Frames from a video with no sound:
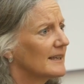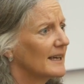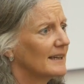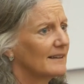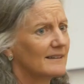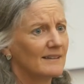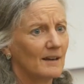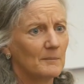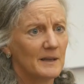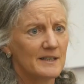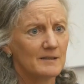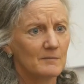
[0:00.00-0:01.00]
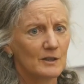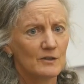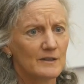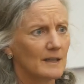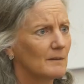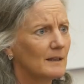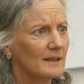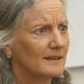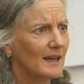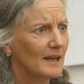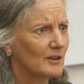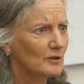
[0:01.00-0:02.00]
and unpleasant because you're saying, well,
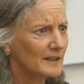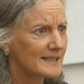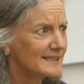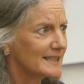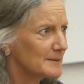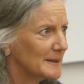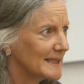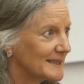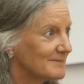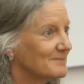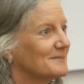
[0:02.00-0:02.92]
you're not listening to me.